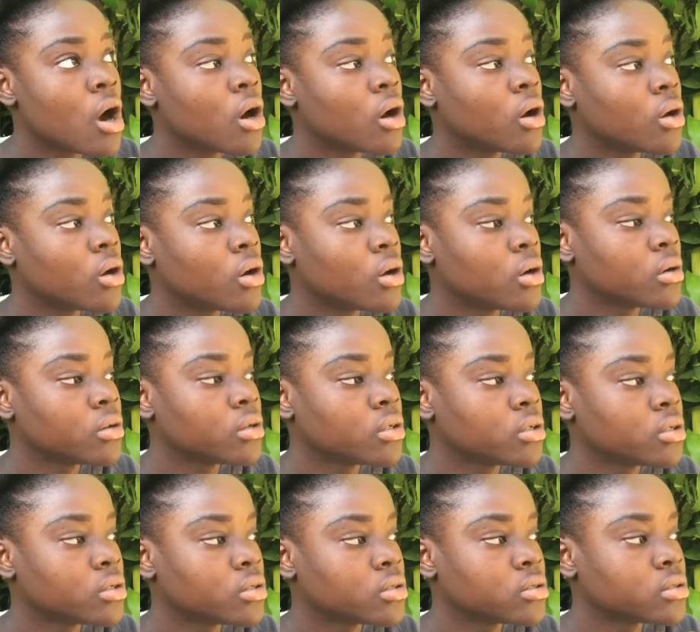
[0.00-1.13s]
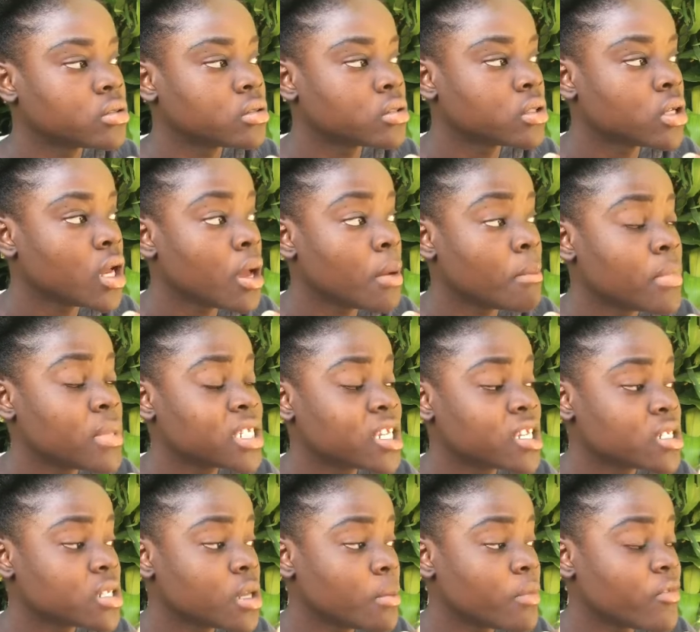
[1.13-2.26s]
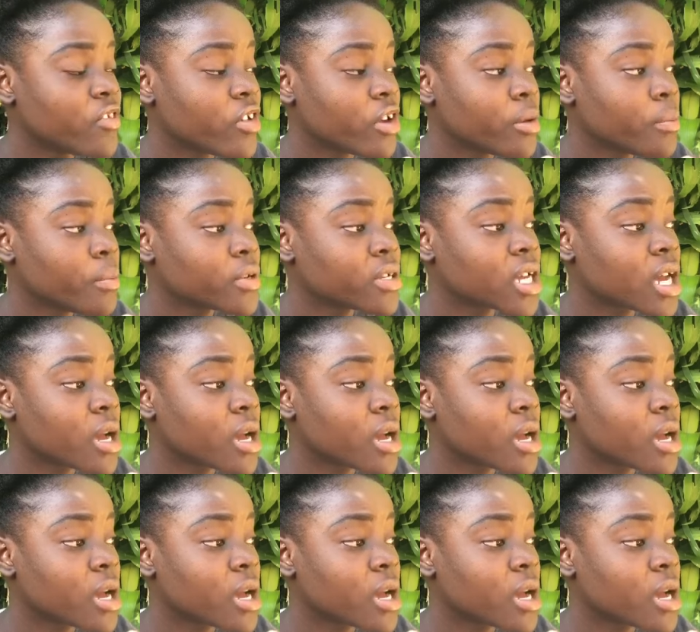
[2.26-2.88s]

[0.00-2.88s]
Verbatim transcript: Oh. Have, right. This is something very important.